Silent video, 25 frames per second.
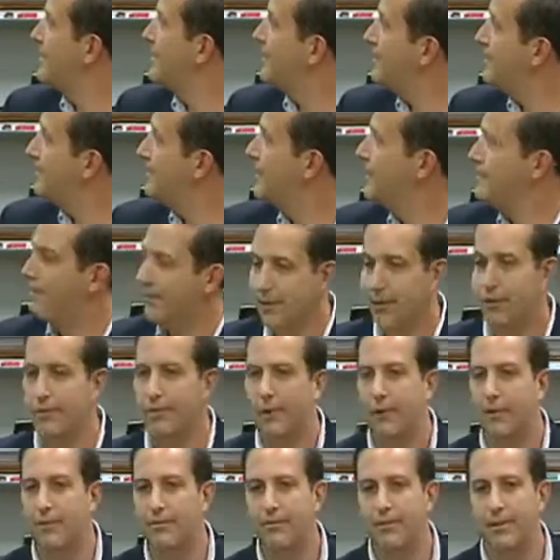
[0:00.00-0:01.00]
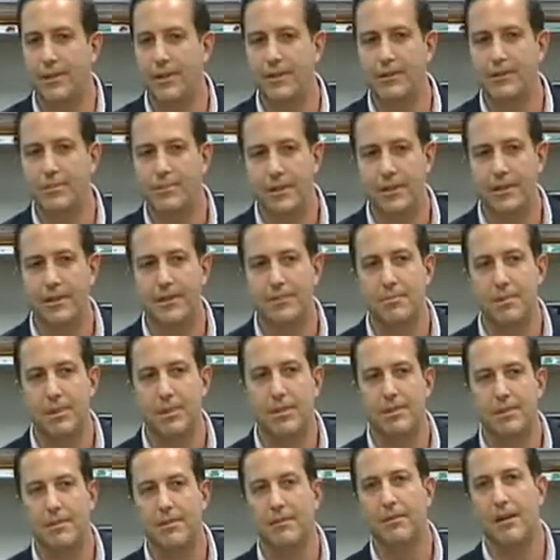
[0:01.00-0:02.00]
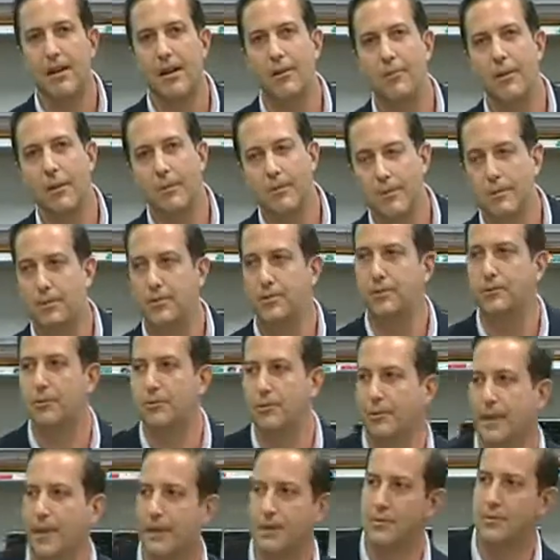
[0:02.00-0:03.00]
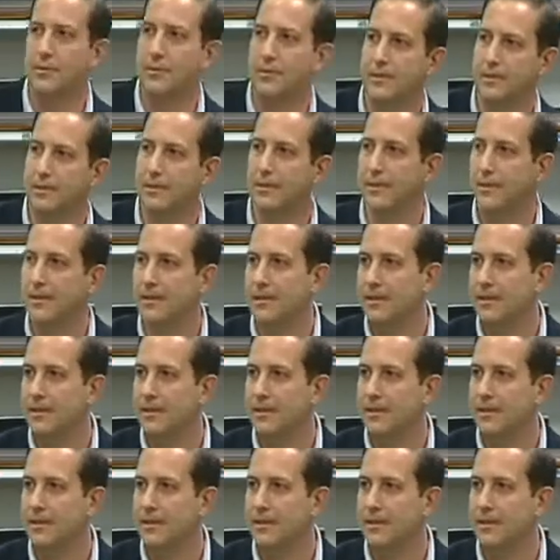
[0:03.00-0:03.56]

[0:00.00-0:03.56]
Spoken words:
All of my fighter pilot friends are pissed because they're not weapons school graduates.